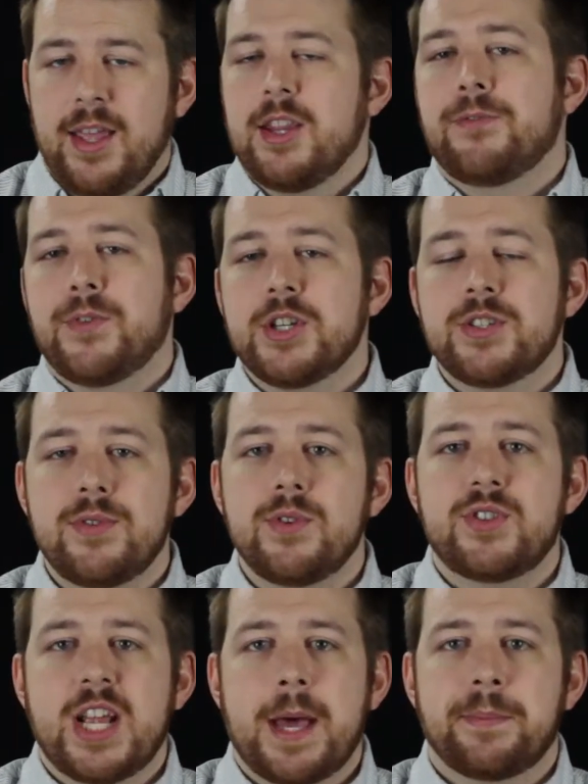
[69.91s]
In the first
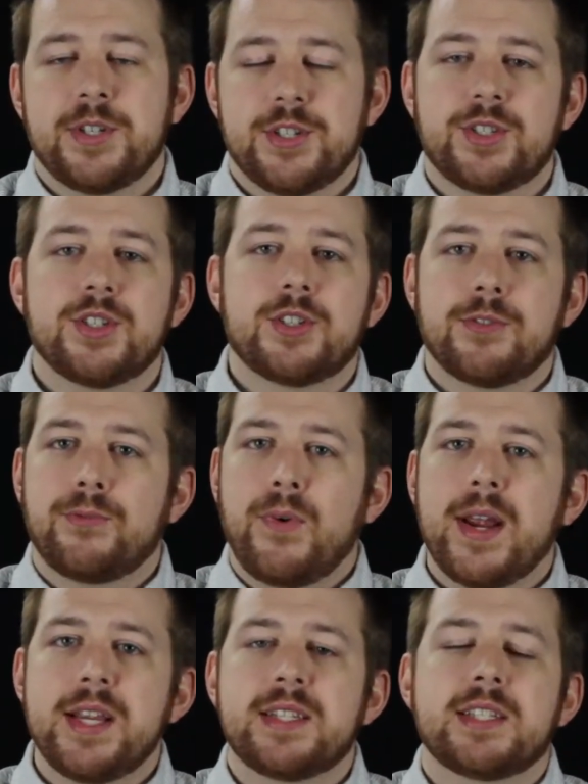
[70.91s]
few chapters, there's a
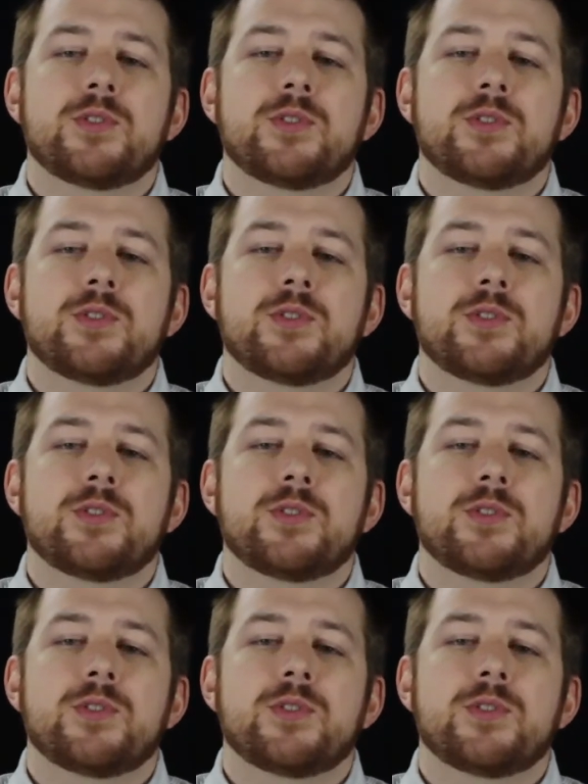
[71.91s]
phrase